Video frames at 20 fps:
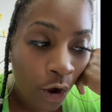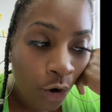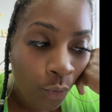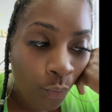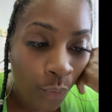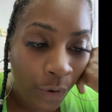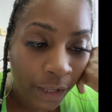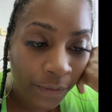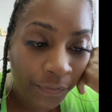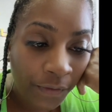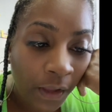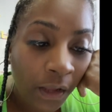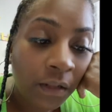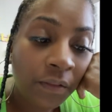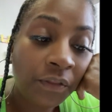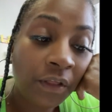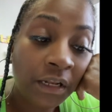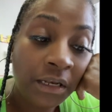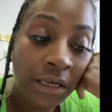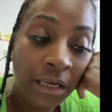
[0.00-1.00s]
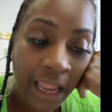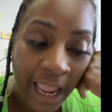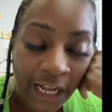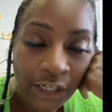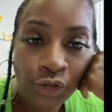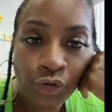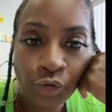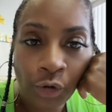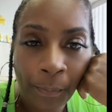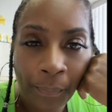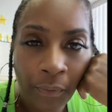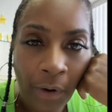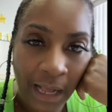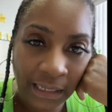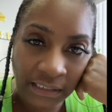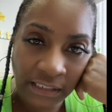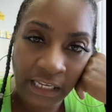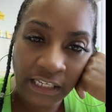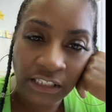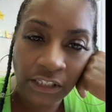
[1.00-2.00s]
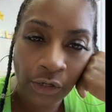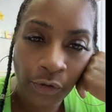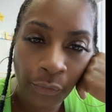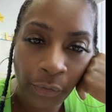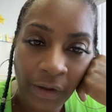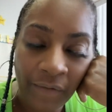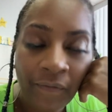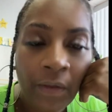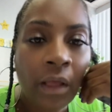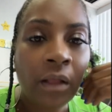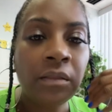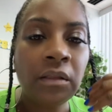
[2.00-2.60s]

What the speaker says: with the natural process of grief.